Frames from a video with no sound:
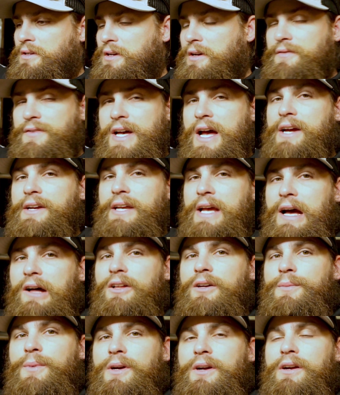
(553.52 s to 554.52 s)
of that
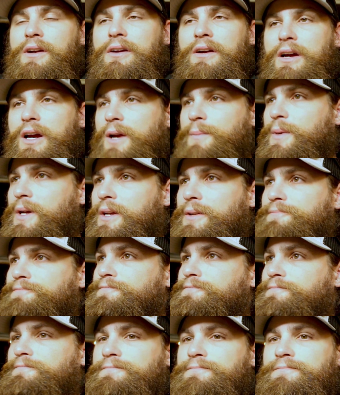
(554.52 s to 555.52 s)
caliber, I
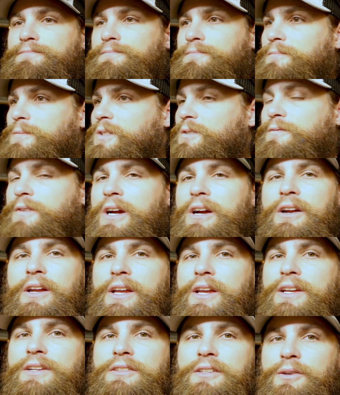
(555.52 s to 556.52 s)
mean, it's
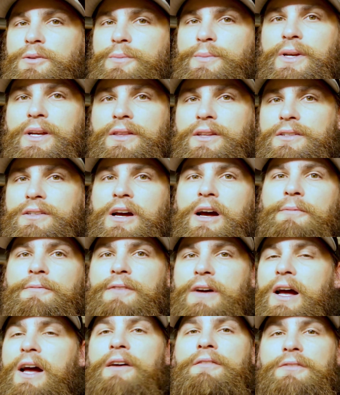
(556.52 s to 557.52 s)
very easily will be in the
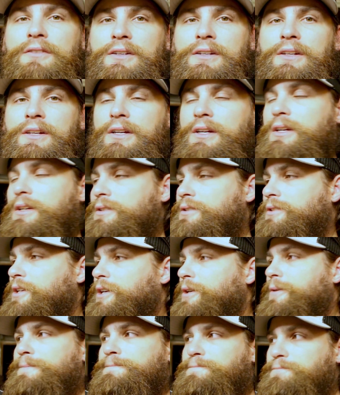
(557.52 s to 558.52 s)
top 5.
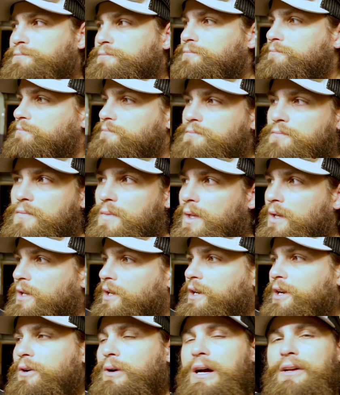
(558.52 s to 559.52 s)
So I'm
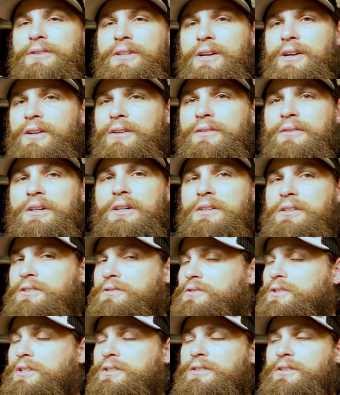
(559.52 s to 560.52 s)
going to go out there and look
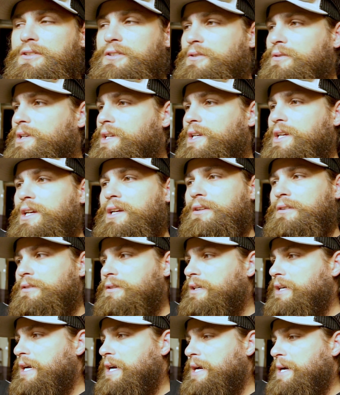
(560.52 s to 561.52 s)
just to do it again.
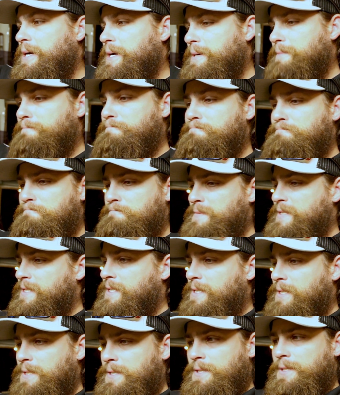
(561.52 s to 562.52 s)

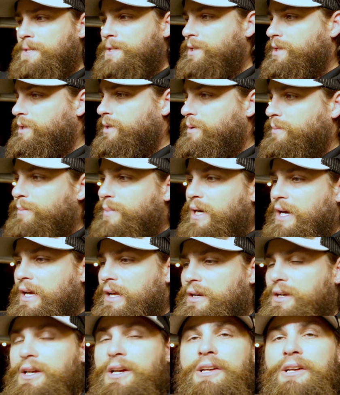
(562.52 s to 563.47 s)
But